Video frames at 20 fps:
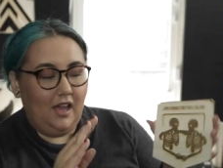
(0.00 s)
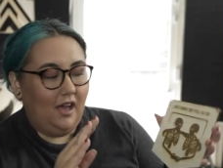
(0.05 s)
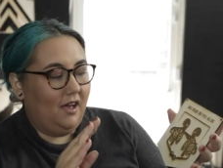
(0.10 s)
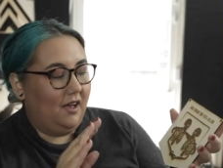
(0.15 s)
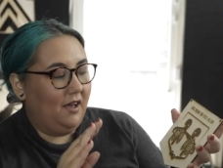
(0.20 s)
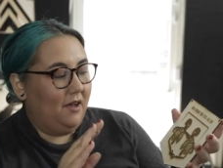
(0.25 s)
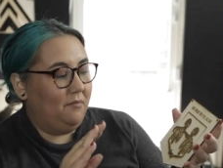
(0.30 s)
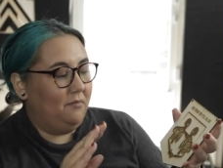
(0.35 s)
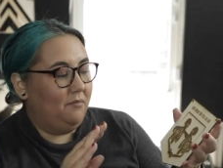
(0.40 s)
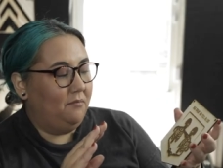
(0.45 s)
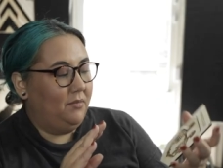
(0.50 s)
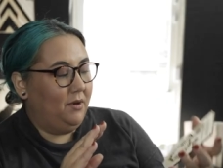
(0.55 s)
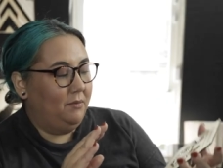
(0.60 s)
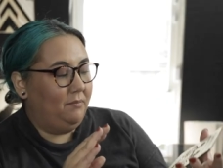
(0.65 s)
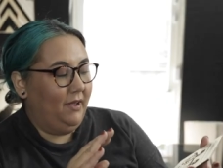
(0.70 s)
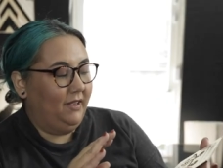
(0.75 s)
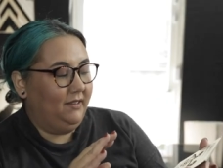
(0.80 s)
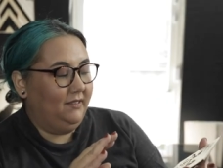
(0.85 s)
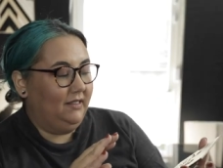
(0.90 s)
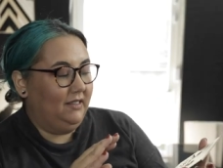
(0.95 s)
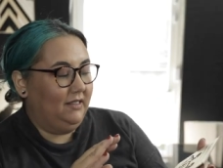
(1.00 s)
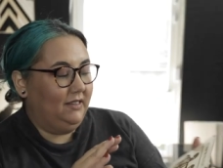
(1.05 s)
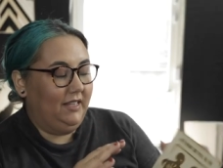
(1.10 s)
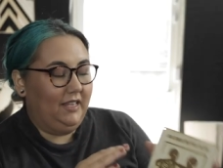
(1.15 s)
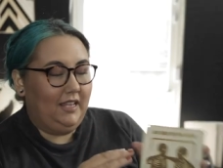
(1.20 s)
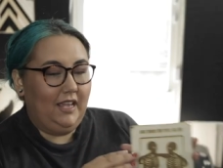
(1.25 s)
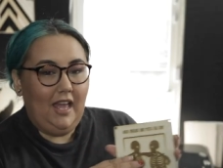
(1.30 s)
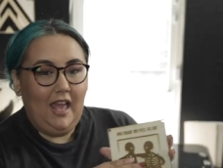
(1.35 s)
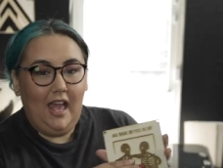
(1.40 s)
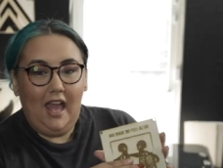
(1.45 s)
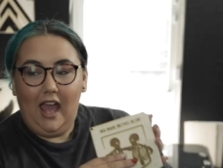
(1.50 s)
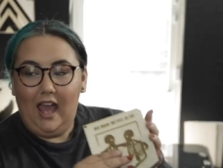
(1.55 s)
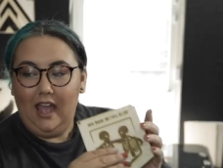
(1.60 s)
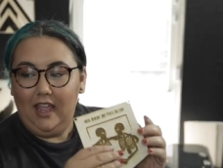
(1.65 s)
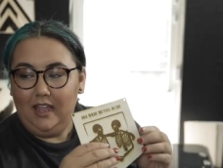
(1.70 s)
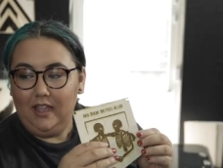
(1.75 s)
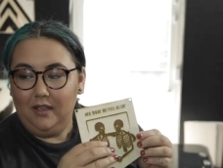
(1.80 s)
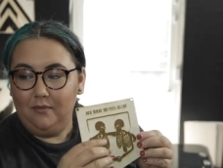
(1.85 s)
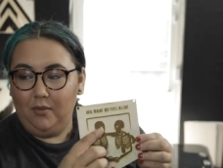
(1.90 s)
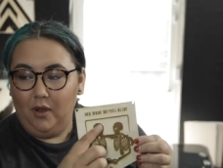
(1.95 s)
but basically
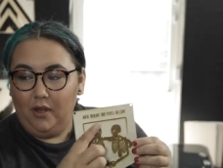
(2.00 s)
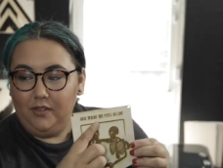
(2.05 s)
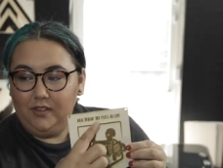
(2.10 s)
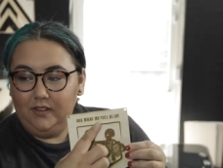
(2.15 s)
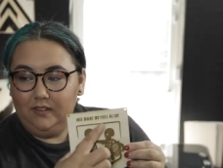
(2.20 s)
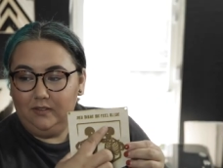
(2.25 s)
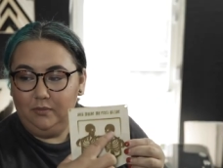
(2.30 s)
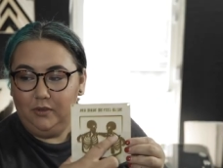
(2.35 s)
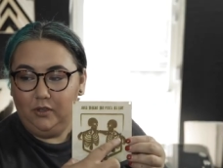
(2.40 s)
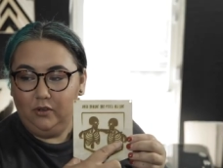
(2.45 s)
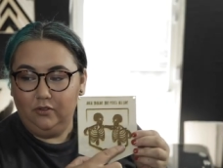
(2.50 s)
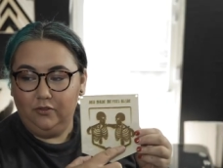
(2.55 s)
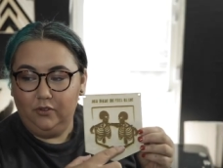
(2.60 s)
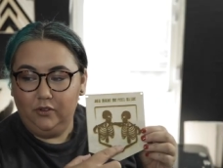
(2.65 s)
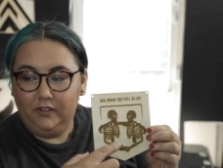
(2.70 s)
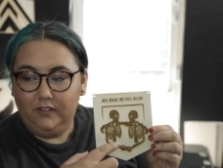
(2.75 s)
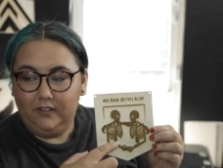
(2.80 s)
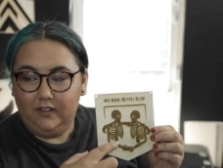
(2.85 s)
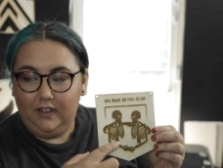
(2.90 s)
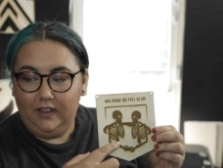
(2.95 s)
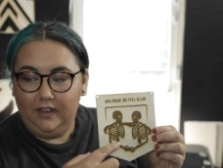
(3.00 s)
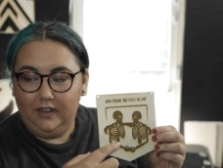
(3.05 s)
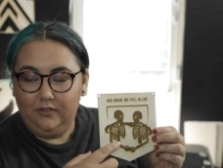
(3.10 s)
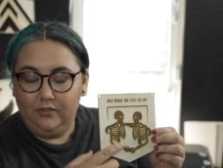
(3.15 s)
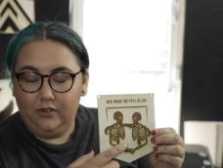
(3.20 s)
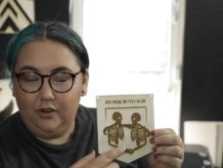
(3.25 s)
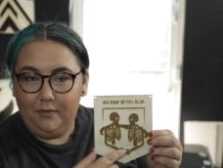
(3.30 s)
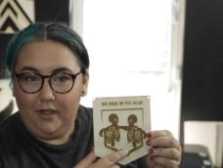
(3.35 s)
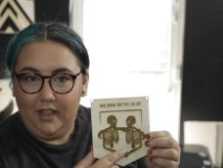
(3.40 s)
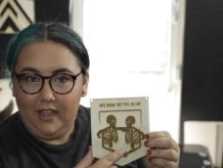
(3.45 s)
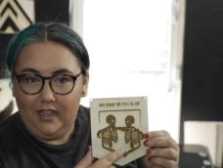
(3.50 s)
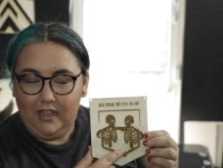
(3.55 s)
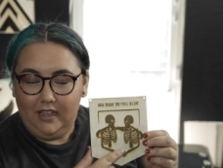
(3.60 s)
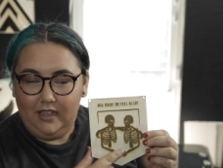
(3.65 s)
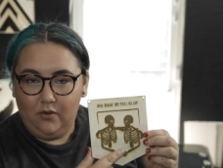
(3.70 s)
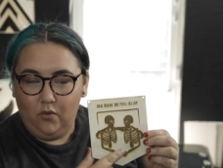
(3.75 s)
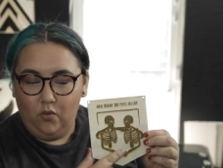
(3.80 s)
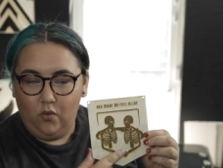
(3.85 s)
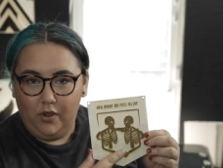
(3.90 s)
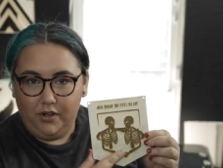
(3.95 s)
I bought this beautiful design from
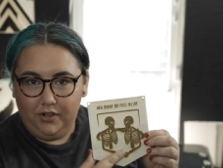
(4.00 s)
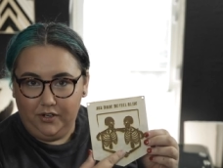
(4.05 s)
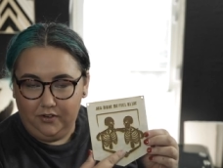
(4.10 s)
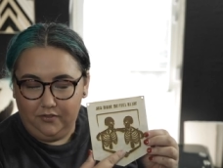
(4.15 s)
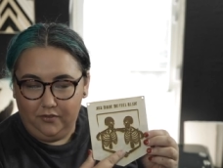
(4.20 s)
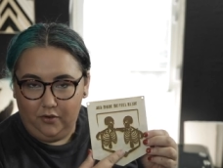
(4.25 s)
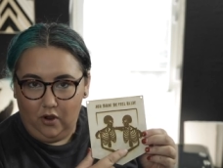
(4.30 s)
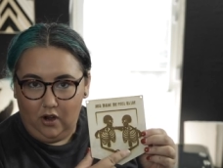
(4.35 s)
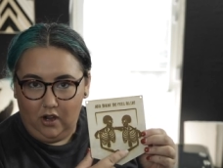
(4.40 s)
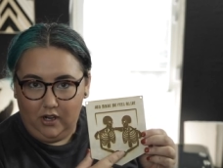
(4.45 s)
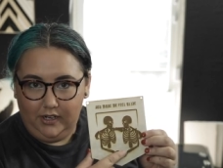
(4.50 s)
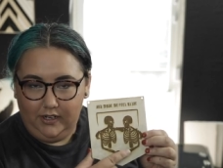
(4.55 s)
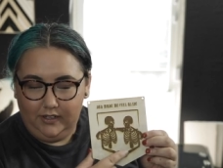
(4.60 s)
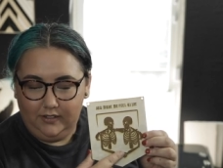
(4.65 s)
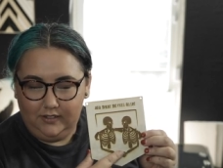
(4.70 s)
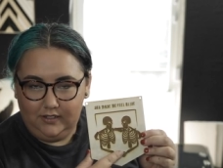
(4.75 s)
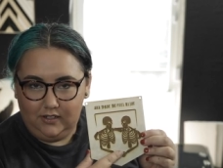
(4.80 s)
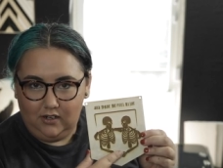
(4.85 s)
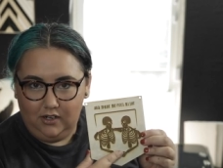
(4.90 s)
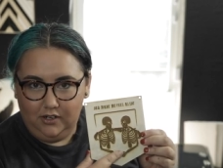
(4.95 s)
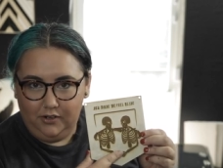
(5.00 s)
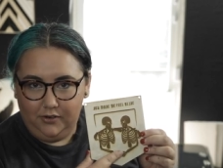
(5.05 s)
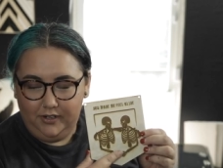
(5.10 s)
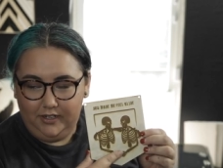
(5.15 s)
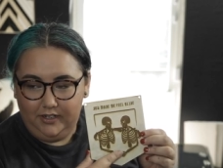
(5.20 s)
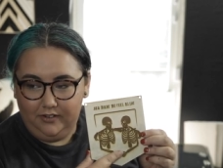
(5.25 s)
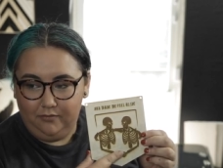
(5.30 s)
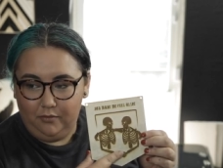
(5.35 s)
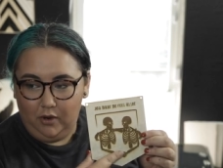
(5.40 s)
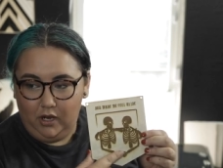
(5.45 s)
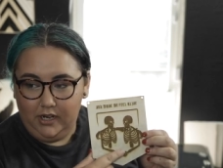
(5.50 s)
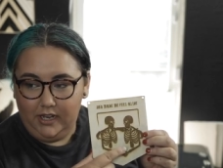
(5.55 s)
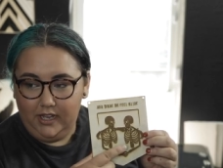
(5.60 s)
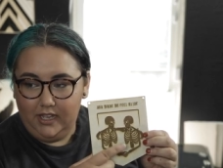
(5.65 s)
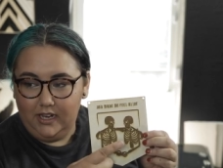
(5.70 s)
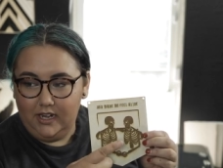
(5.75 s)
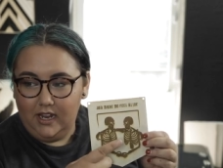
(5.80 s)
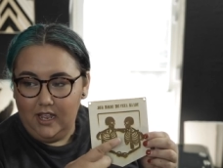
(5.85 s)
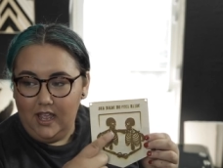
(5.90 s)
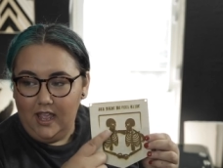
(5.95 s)
a wonderful artist on Creative
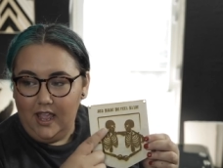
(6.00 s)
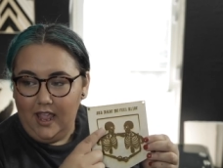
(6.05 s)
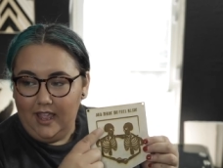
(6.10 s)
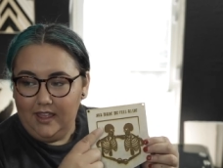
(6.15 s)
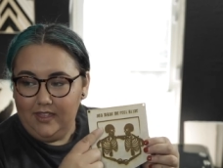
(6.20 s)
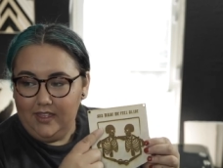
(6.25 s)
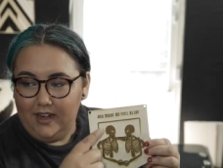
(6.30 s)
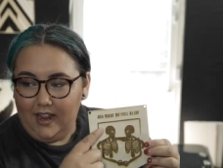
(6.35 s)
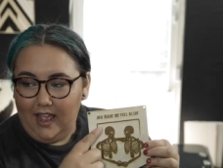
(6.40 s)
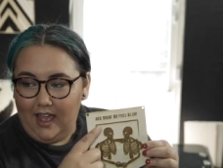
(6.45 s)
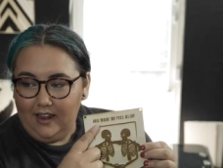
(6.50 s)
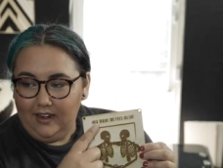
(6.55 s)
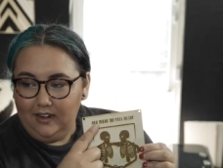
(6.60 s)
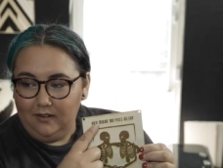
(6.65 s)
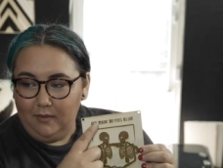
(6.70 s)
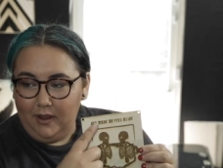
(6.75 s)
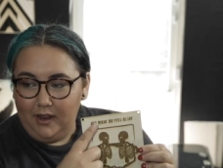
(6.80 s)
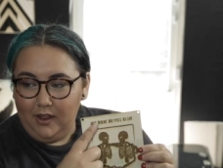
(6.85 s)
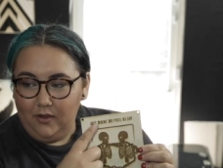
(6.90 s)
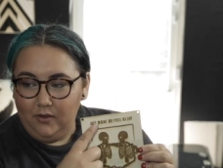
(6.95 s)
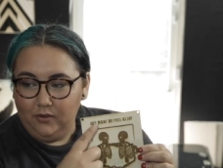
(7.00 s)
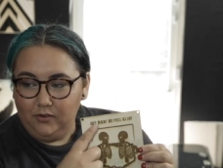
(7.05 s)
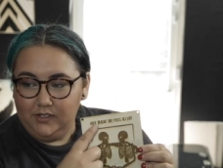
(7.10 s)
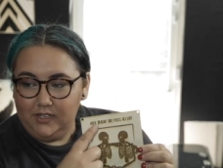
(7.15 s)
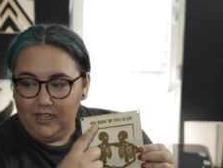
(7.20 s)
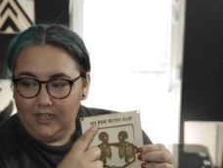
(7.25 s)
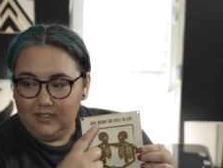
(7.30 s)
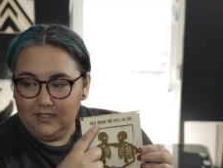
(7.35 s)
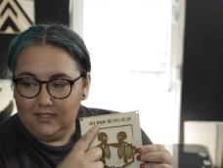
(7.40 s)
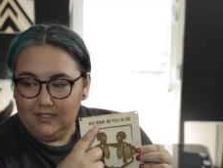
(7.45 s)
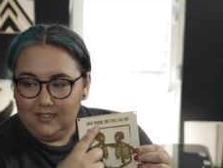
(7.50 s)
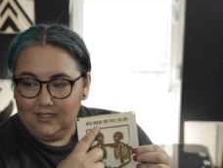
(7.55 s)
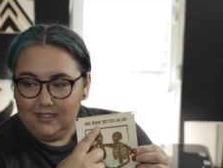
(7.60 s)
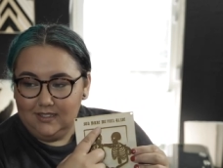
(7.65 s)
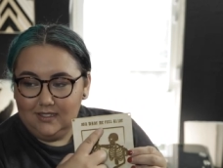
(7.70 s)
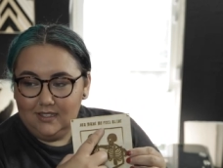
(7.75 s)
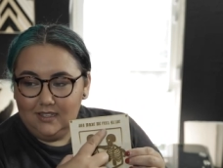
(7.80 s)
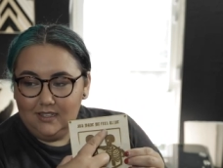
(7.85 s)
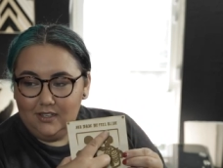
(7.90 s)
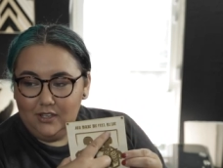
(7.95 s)
Market and then added my own
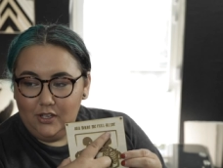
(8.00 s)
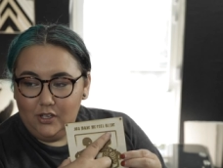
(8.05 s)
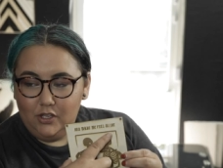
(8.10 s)
Texas's.